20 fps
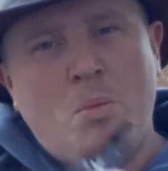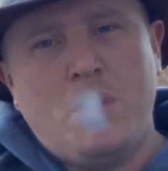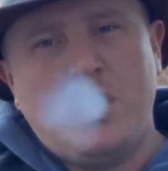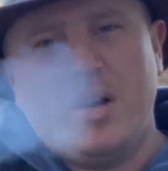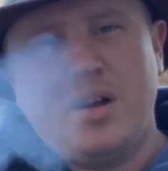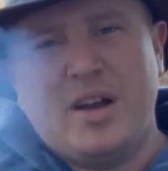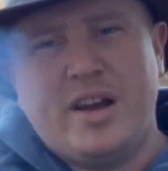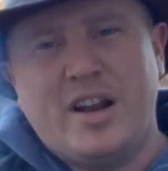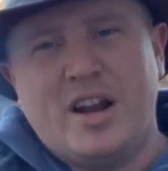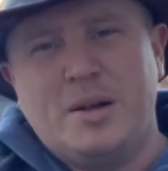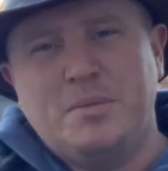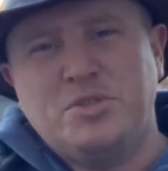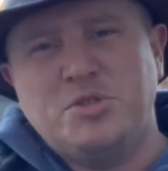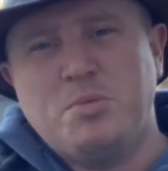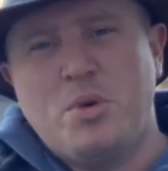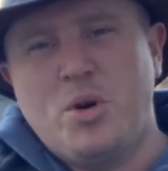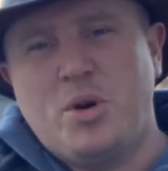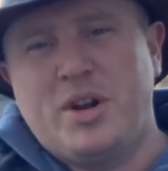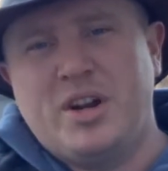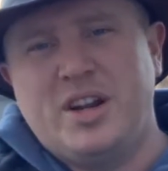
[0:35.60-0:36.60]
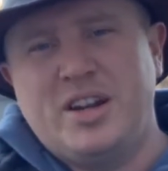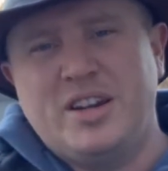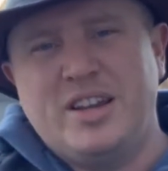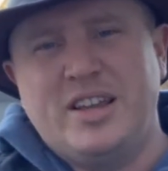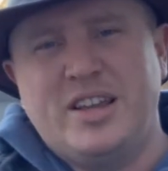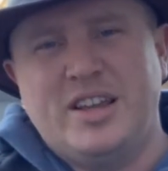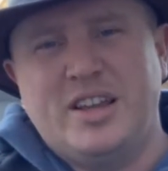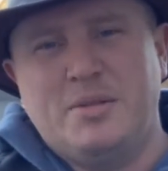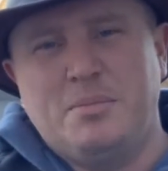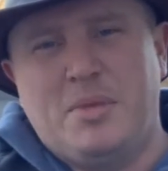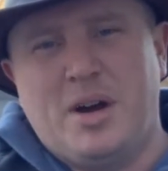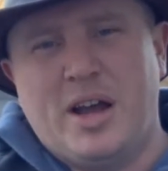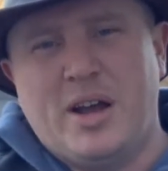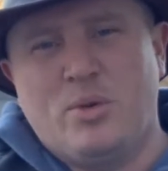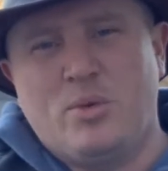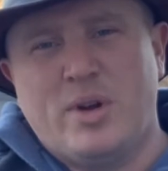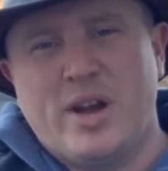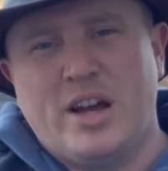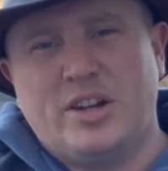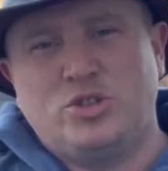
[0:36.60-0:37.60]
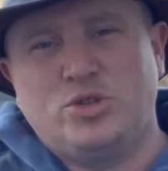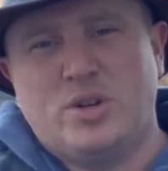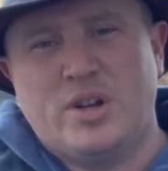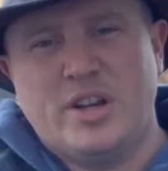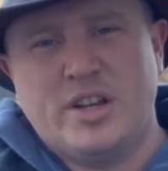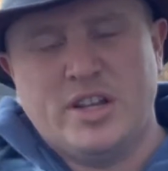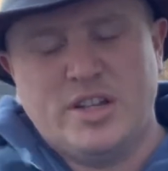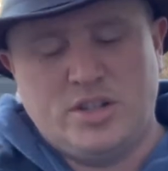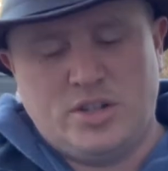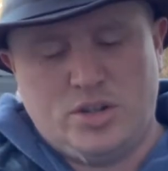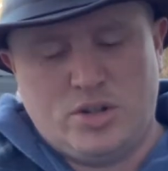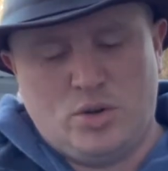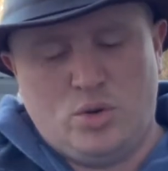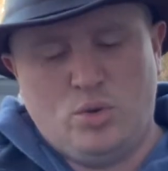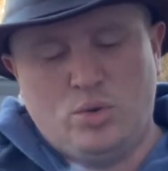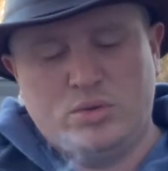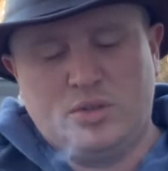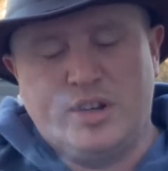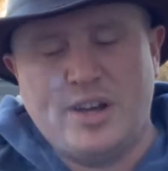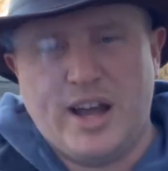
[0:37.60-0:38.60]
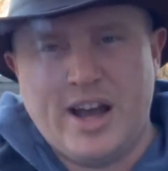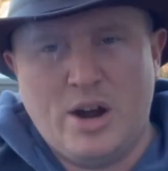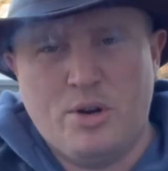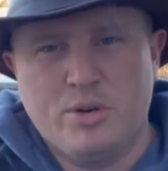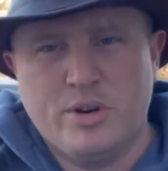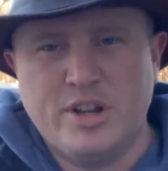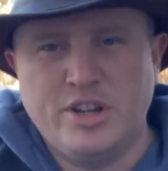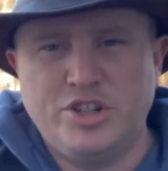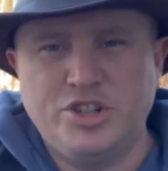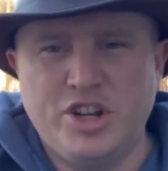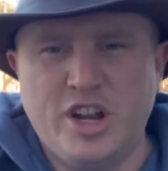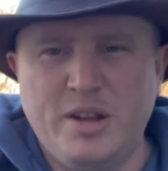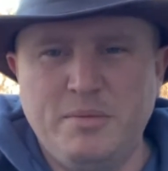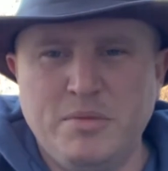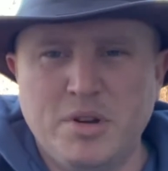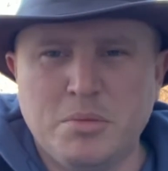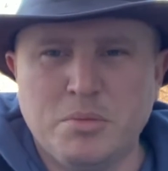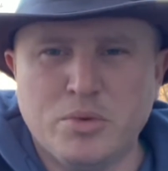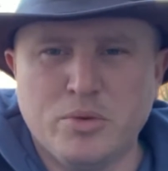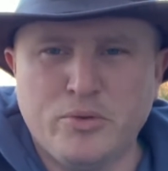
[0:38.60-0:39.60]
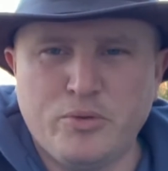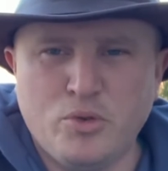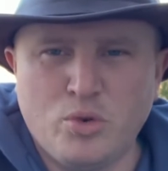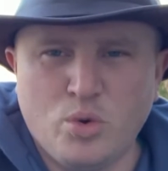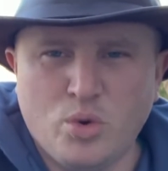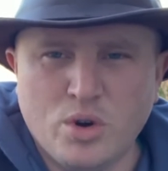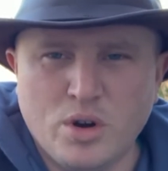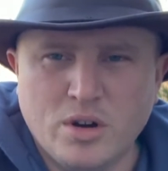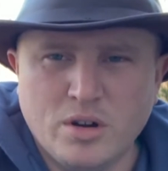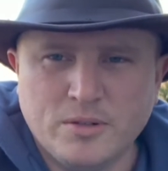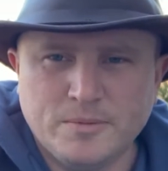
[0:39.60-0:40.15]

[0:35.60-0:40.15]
And I'm smoking it in my Rattray's Old Gallery Shape Number 4,